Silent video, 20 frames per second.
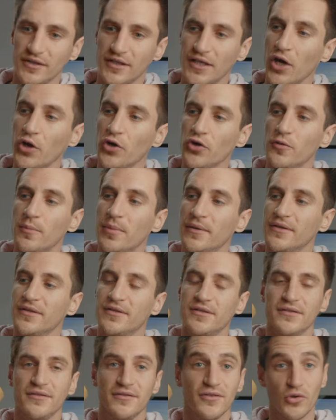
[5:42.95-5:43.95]
Gobe
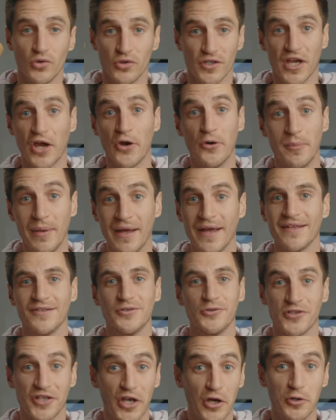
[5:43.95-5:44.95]
or Gobe
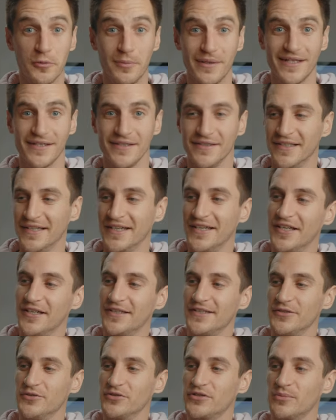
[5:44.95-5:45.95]
or Gobi
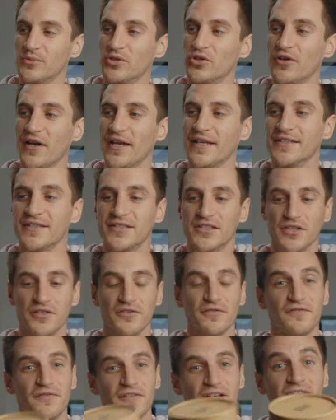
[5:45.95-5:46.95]
do some great
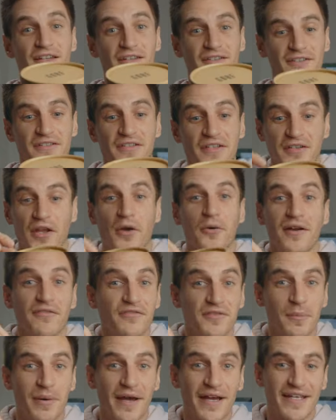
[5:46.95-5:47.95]
stuff and you don't have
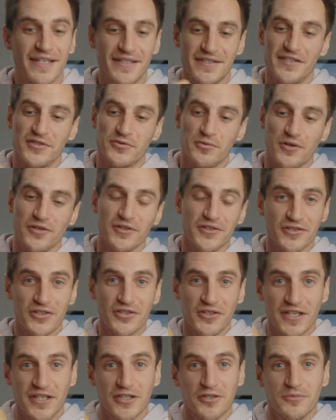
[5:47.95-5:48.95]
to package this one because
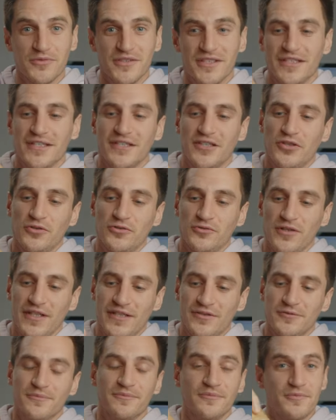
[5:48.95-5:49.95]
look it comes in this cool
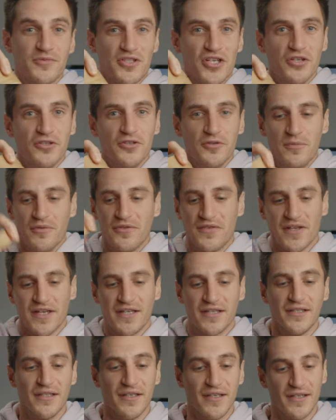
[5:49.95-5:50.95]
little tube
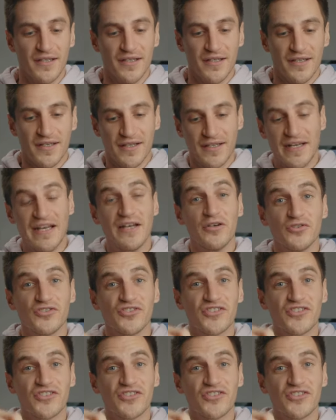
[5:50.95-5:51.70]
thing and a little